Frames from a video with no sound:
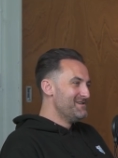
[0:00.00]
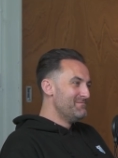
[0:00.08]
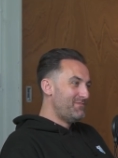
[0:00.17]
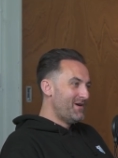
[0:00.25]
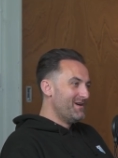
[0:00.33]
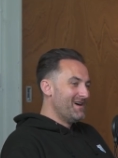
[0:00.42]

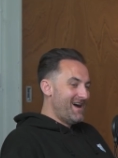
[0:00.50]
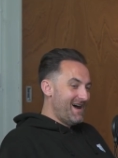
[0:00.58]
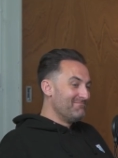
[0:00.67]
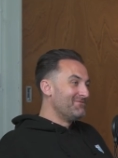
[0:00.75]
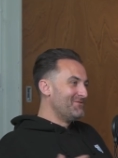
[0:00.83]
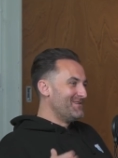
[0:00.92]
but
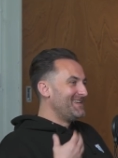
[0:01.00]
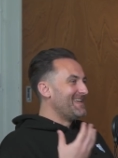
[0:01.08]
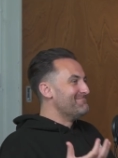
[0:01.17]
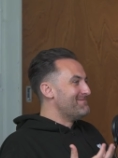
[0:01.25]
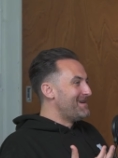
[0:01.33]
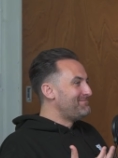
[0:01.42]
I'm going to
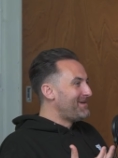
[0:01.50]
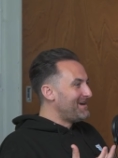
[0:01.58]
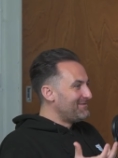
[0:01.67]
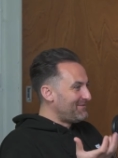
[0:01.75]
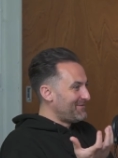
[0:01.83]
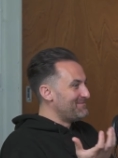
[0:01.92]
get my
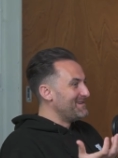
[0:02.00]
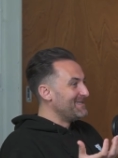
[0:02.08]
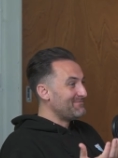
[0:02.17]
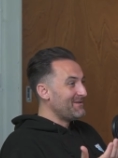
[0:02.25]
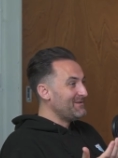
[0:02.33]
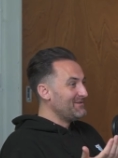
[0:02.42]
part from it as
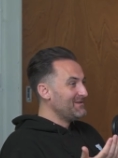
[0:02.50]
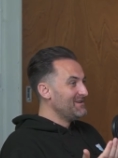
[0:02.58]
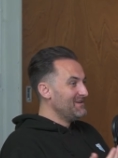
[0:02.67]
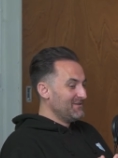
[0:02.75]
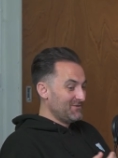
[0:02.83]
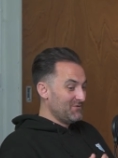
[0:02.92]
well.
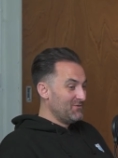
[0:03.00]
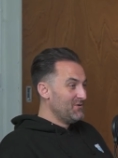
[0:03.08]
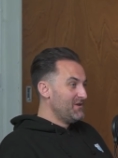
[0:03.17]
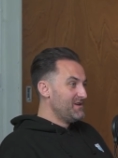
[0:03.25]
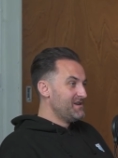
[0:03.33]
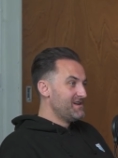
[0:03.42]
So
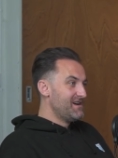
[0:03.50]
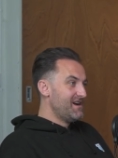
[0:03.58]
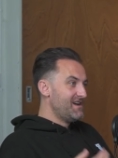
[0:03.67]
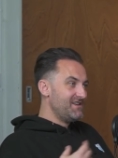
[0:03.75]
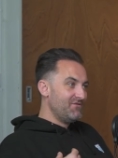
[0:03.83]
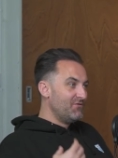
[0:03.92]

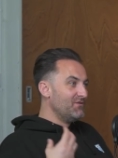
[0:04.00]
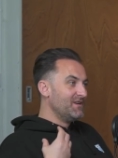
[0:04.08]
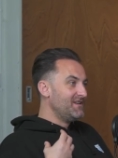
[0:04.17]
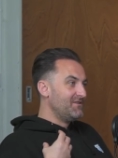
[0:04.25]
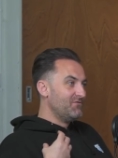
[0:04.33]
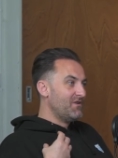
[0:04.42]
you're only,
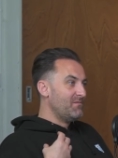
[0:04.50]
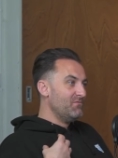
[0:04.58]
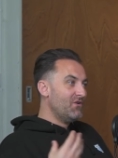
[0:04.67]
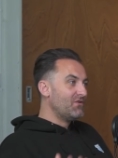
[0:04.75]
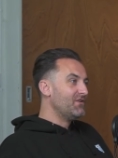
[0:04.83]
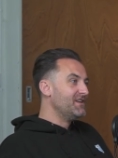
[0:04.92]
I'm
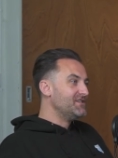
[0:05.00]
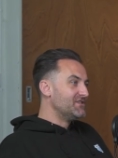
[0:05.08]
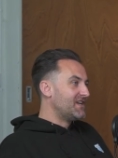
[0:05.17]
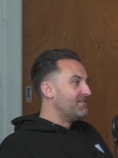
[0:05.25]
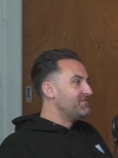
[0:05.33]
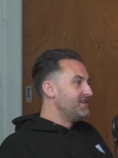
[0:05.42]
not going to
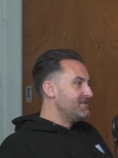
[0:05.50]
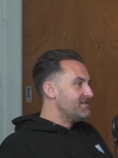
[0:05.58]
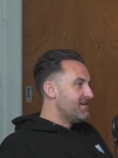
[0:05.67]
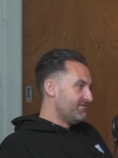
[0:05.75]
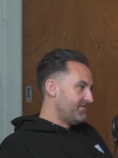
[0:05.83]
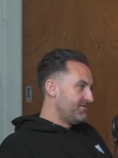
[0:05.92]
just give you
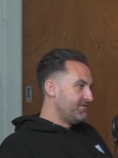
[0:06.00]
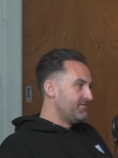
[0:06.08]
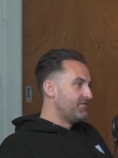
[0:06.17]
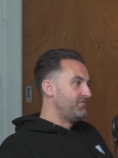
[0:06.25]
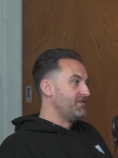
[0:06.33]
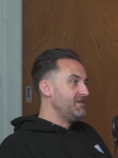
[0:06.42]
everything
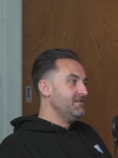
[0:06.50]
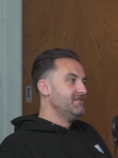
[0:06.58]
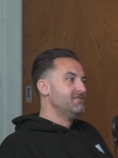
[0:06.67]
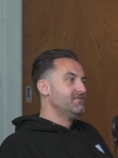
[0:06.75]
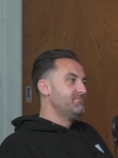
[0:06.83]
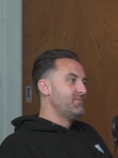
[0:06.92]
for free,
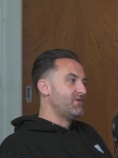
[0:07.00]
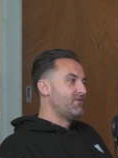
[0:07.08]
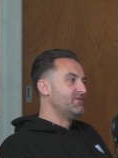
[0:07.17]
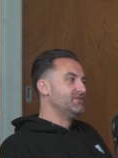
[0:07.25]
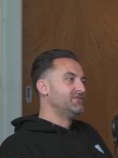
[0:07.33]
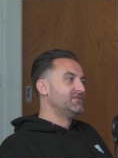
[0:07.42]

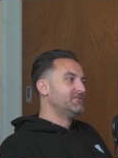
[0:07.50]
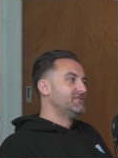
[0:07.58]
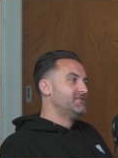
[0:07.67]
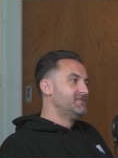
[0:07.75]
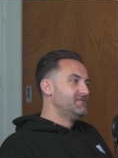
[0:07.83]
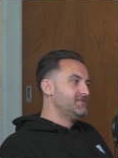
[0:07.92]
because
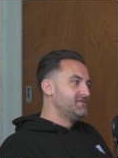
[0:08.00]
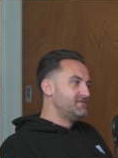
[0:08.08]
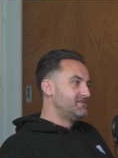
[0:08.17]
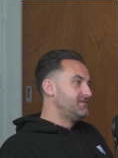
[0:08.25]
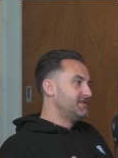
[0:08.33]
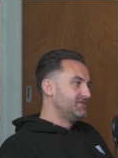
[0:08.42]

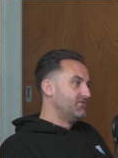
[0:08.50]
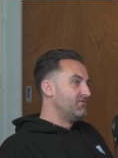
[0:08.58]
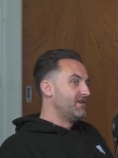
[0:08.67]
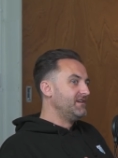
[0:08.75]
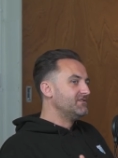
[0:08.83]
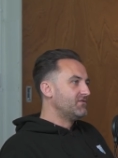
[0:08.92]
it's not
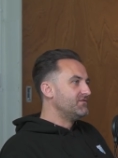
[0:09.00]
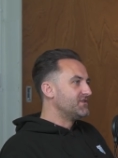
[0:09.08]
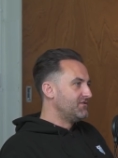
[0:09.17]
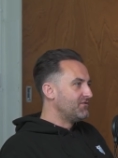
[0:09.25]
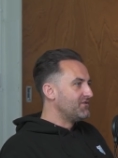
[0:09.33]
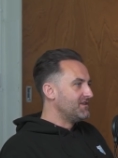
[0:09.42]
right. It's
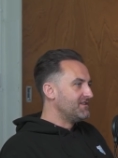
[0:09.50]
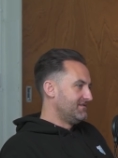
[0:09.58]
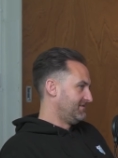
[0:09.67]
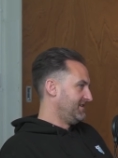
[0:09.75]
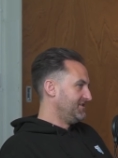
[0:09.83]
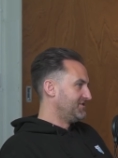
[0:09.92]
obviously not going to
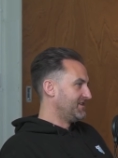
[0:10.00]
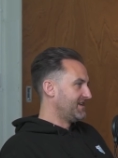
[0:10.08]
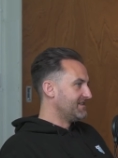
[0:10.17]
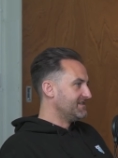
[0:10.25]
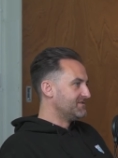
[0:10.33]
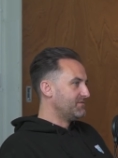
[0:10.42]
teach the
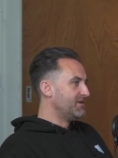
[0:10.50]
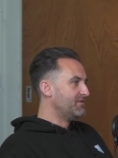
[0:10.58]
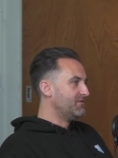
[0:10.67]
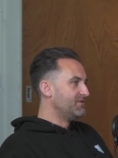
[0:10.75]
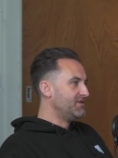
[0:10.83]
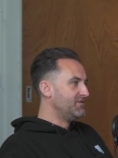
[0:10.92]
kid as well,
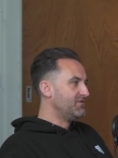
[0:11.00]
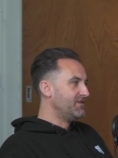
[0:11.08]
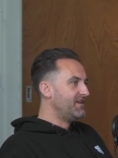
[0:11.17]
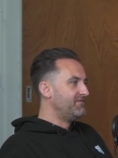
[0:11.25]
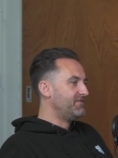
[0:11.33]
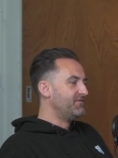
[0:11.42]
that
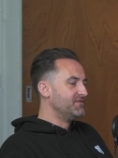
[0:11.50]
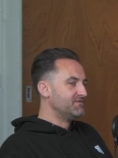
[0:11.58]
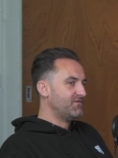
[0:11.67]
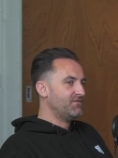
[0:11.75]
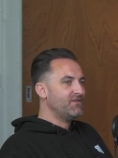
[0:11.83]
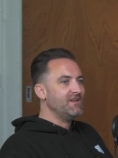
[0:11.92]
everything's
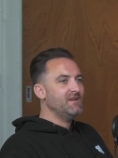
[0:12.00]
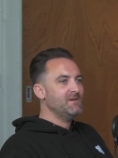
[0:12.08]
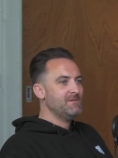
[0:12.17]
for free.